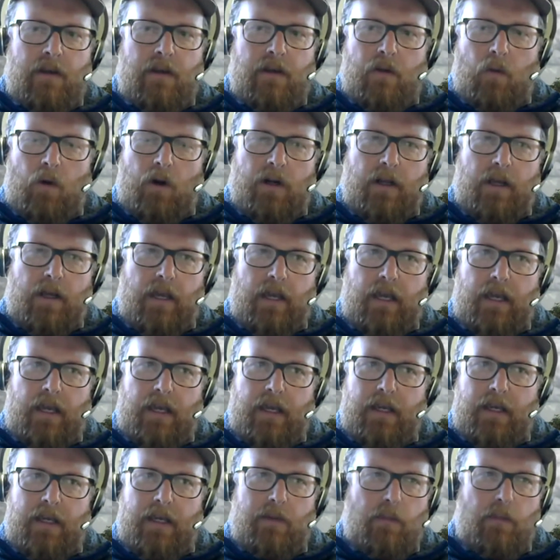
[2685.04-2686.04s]
We're going to
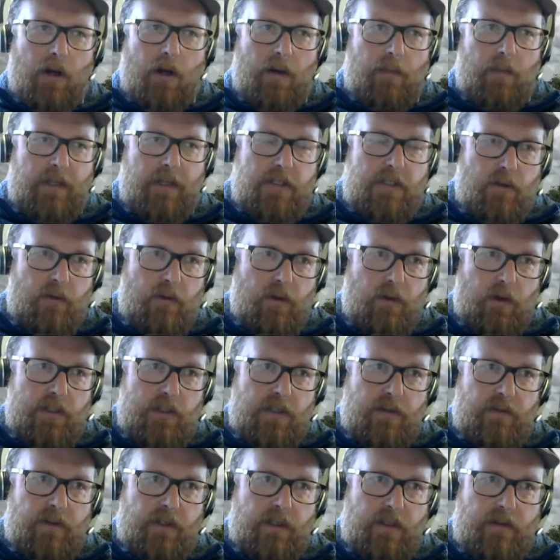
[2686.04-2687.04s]
hay probably
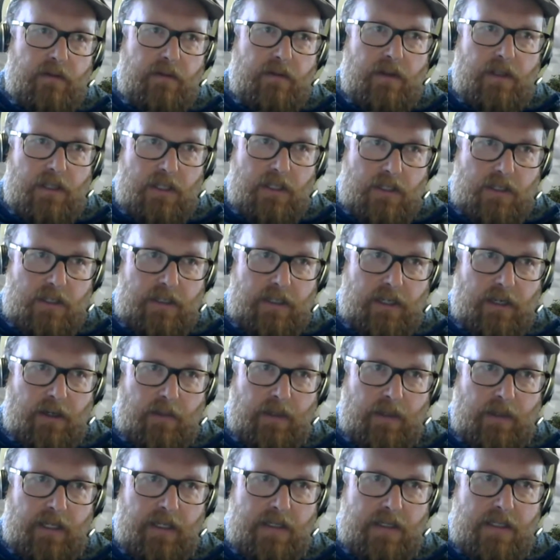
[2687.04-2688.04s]
2/3 of it this
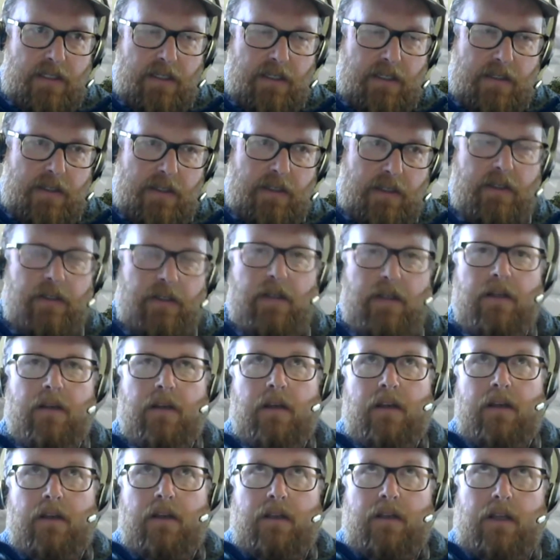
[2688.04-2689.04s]
coming season
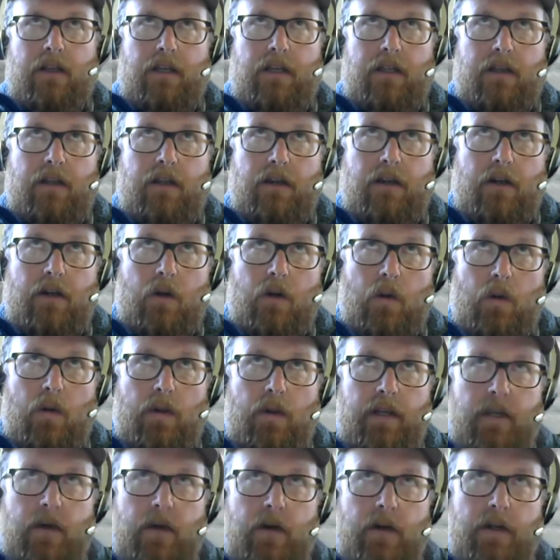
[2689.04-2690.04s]
in
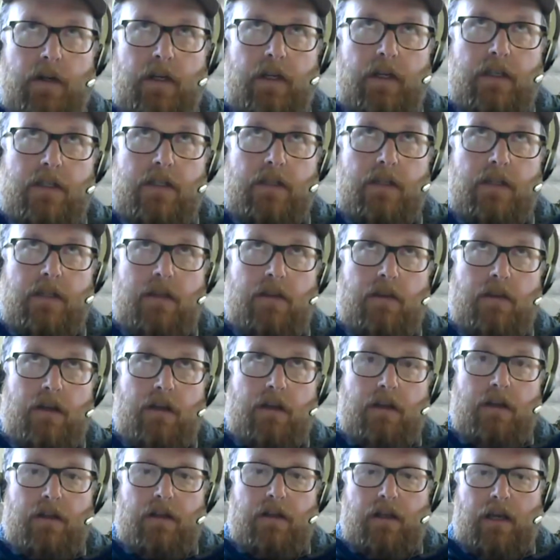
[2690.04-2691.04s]
early August. And
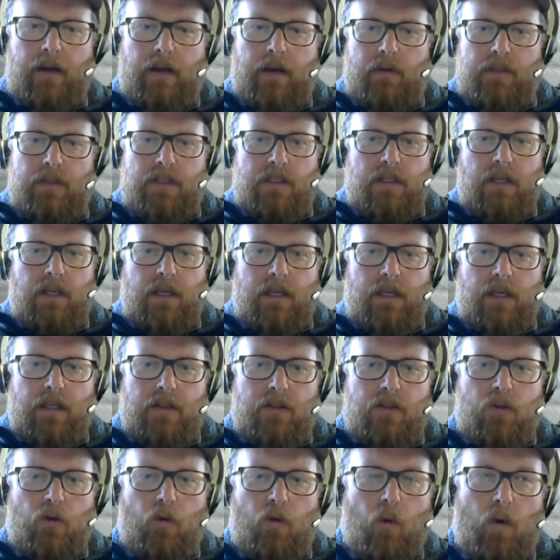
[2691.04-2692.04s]
then I would say
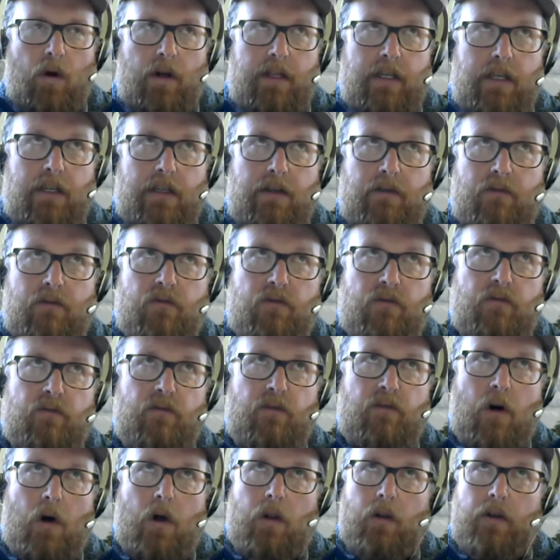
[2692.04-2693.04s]
in
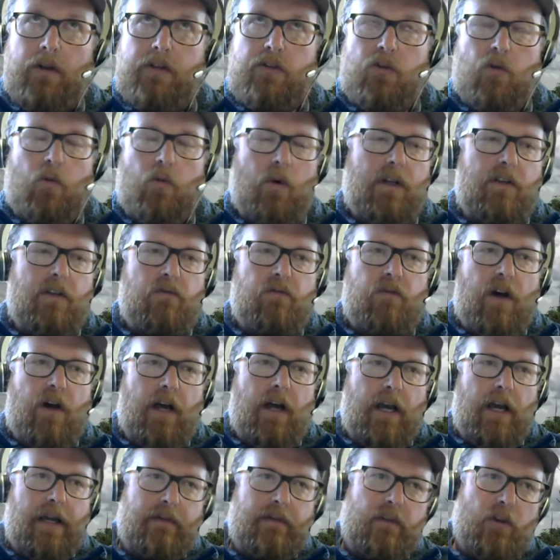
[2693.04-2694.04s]
fall of
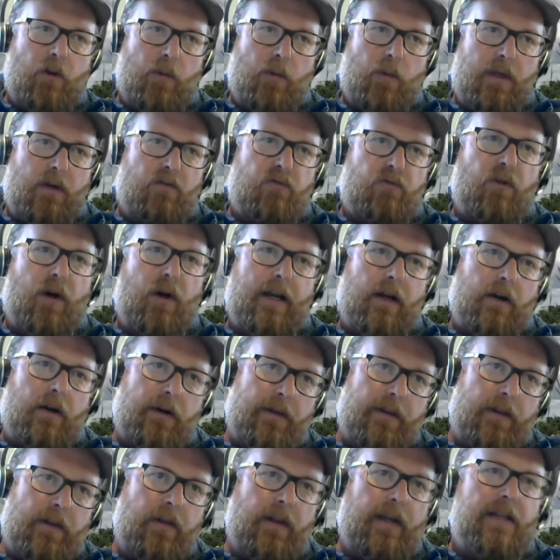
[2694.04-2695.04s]
25, there'll be a
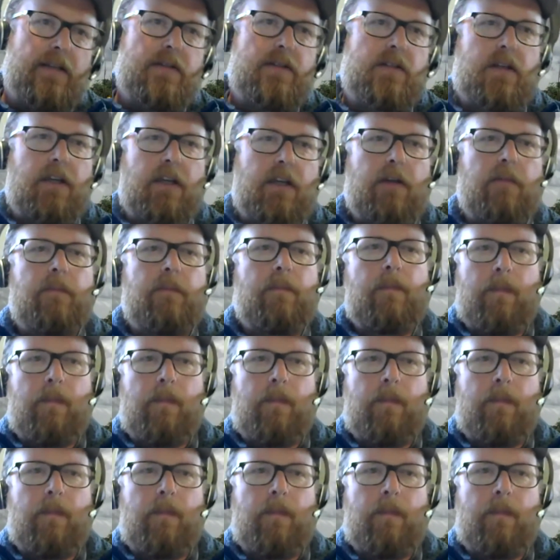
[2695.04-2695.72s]
fire on the landscape.